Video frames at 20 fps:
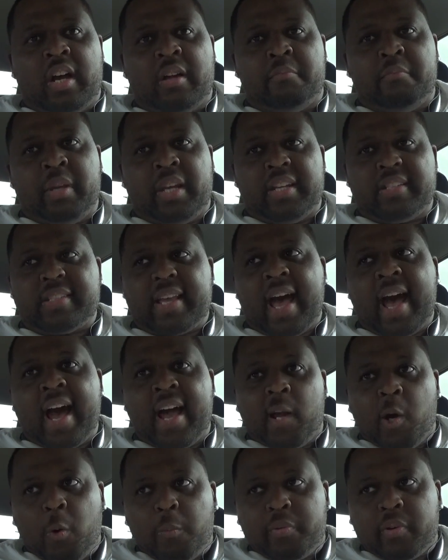biggest
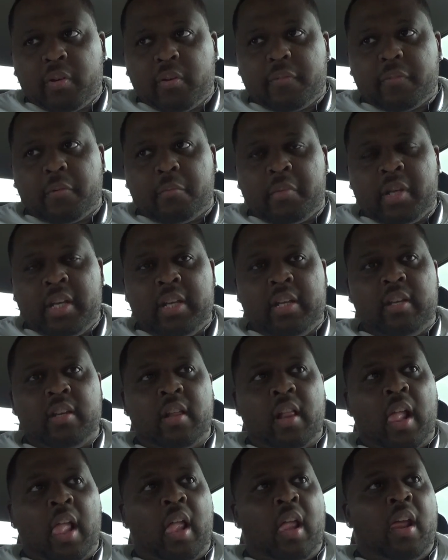eye-opener for me.
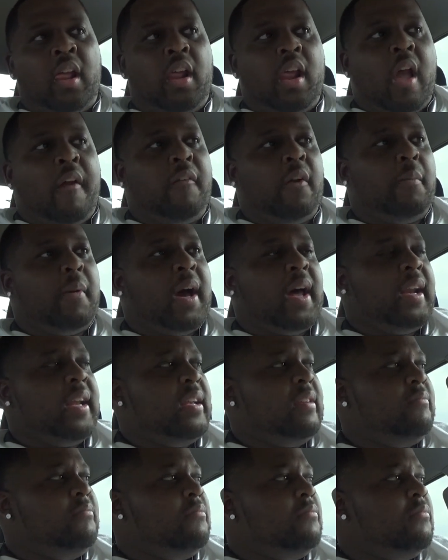
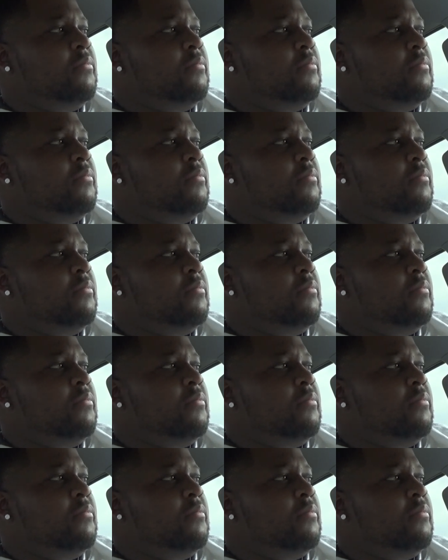Everybody